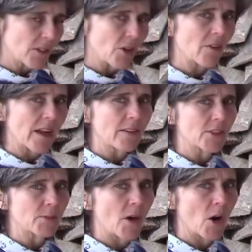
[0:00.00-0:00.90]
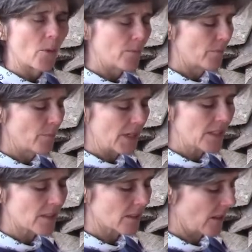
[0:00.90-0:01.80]
don't have small
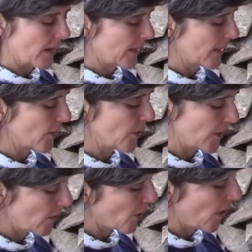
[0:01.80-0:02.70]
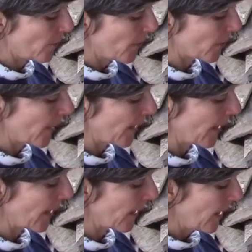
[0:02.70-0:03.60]
pieces like this, you can chop up
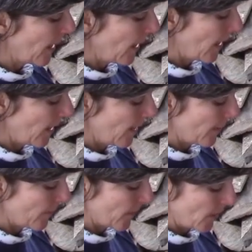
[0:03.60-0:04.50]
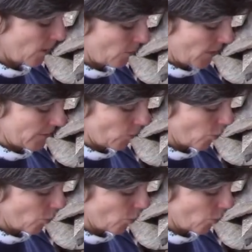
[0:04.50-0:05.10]
kindling, you know, whatever